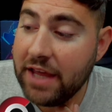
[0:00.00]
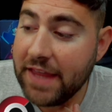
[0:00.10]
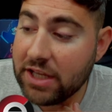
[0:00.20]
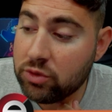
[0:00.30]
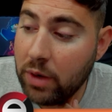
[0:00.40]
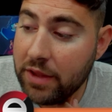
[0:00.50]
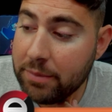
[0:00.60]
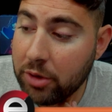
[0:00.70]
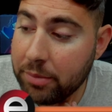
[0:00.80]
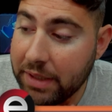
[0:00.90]
that's why the
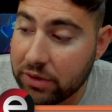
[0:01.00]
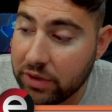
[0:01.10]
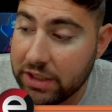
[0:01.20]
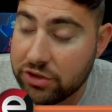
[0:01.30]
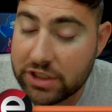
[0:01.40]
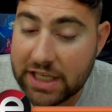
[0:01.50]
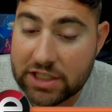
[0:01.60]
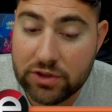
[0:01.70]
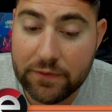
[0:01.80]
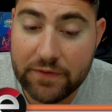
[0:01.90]
barbarian just
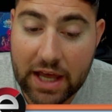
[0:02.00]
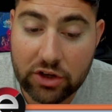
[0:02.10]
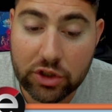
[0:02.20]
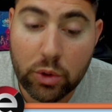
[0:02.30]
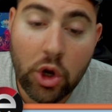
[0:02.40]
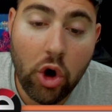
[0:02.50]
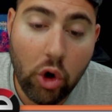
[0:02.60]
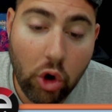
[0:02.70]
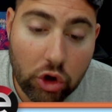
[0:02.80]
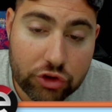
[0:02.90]
gets you value.
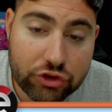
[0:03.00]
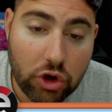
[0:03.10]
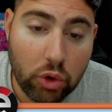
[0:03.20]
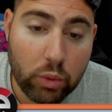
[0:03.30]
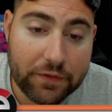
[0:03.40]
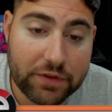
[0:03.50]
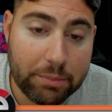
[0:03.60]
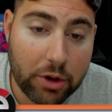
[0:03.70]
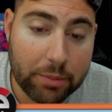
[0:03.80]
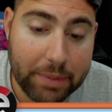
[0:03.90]
Also, with the
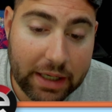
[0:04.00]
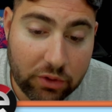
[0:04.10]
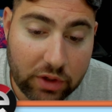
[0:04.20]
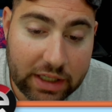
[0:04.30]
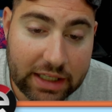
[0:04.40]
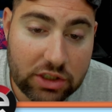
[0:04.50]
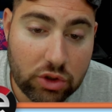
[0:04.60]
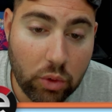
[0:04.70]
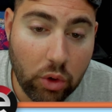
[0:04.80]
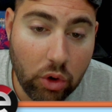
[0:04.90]
barbarian,
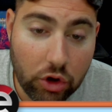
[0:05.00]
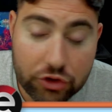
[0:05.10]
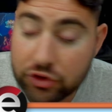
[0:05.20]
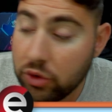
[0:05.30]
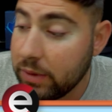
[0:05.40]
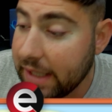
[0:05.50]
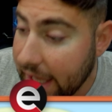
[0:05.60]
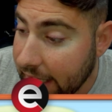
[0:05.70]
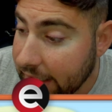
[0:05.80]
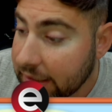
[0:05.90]
you also get